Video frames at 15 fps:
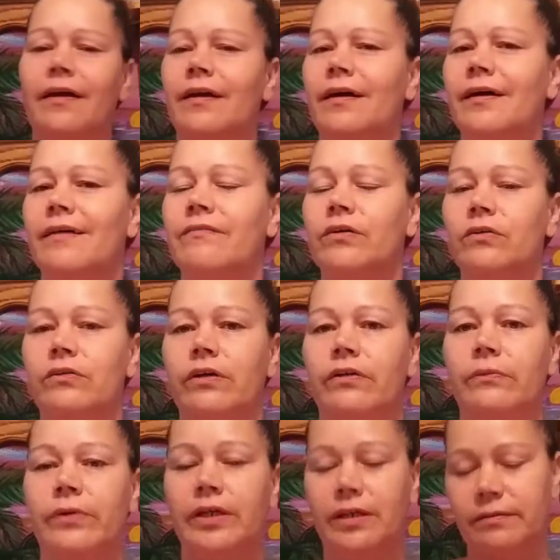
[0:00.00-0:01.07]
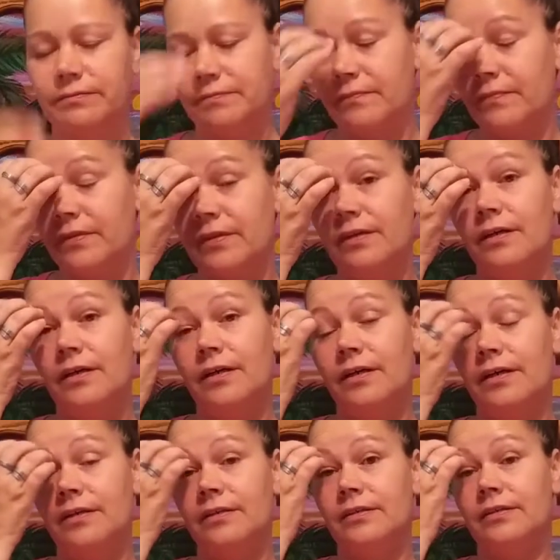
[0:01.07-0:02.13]
Yeah, I have a whole nother week.
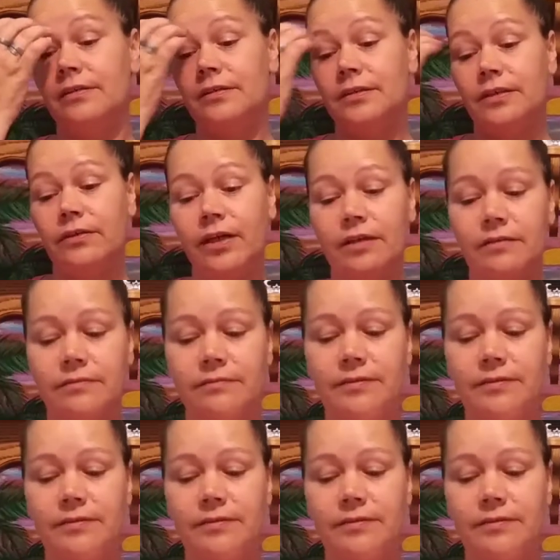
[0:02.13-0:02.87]
So, yeah.